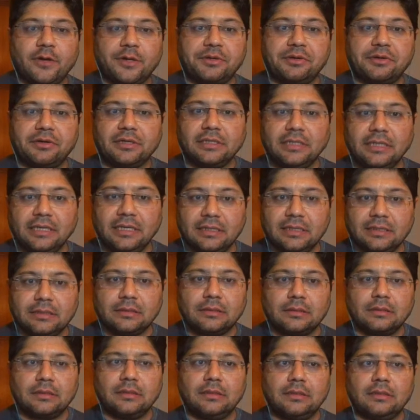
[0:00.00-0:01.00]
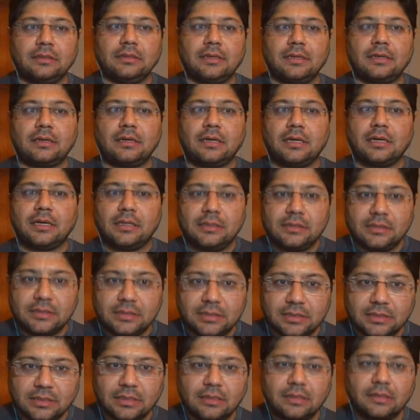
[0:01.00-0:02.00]
have a clear
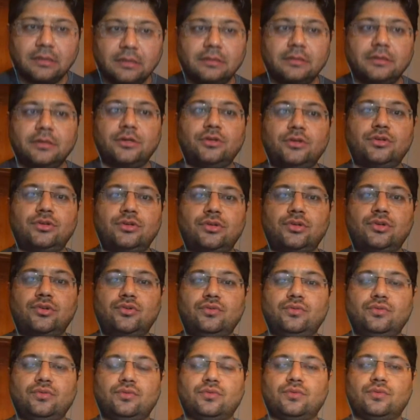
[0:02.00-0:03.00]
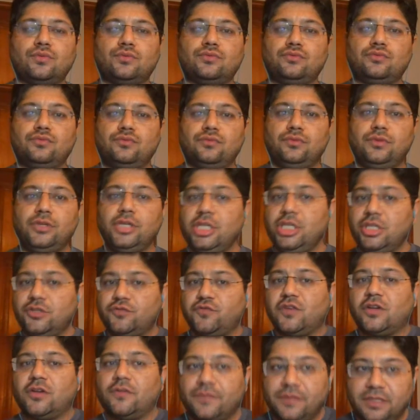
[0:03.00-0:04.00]
answer to
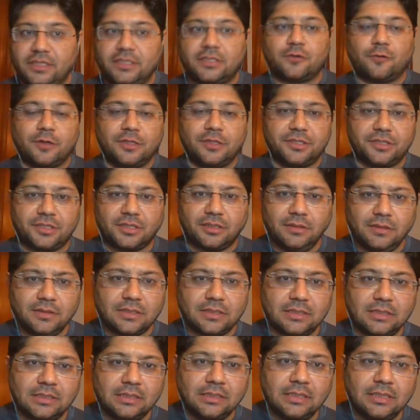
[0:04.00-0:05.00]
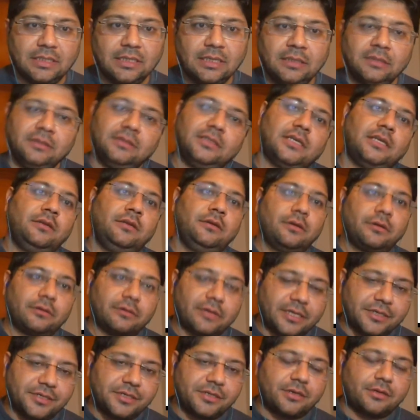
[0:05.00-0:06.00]
each one of these questions, then you're
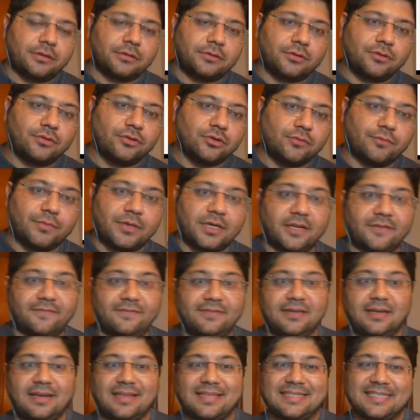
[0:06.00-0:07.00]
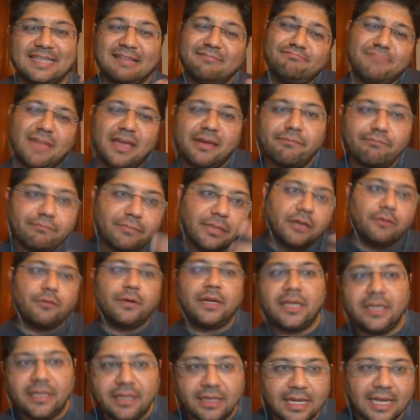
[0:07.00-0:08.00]
ready to go. But if there is some
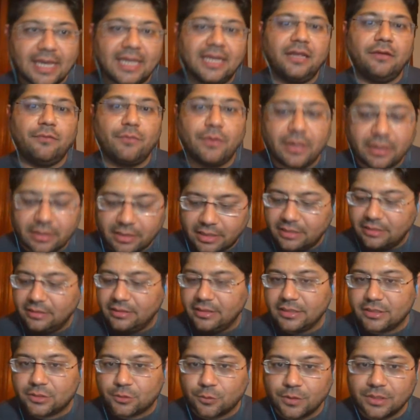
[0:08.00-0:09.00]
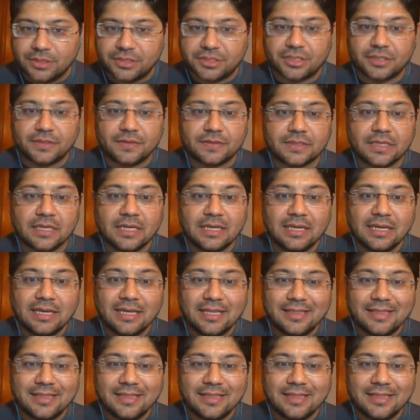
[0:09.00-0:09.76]
ambiguity anywhere in these questions,